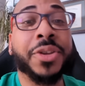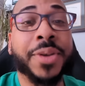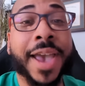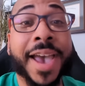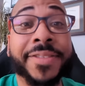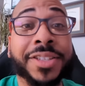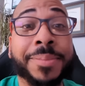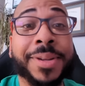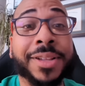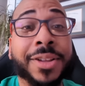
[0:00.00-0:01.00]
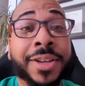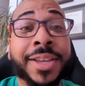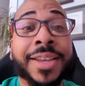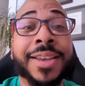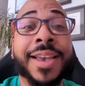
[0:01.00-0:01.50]
you have to be
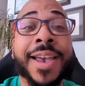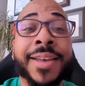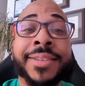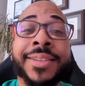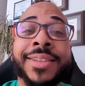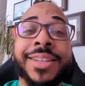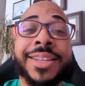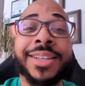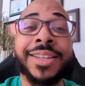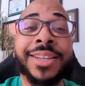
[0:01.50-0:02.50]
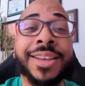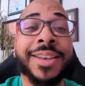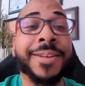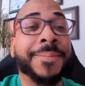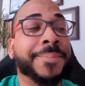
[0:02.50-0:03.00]
looking at the